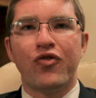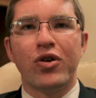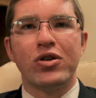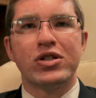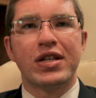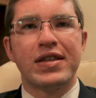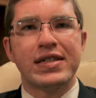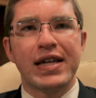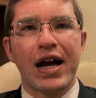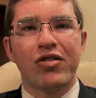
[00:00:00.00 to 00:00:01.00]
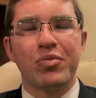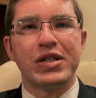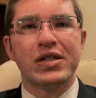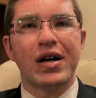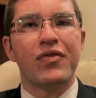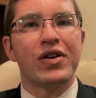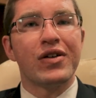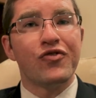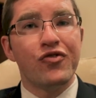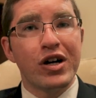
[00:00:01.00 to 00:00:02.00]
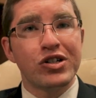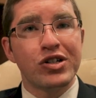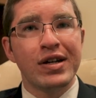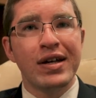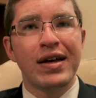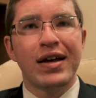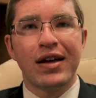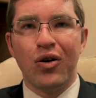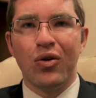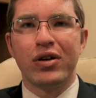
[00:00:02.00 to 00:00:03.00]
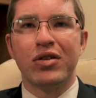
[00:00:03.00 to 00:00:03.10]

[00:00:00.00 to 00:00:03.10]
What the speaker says: refers to the sacraments of confession and Holy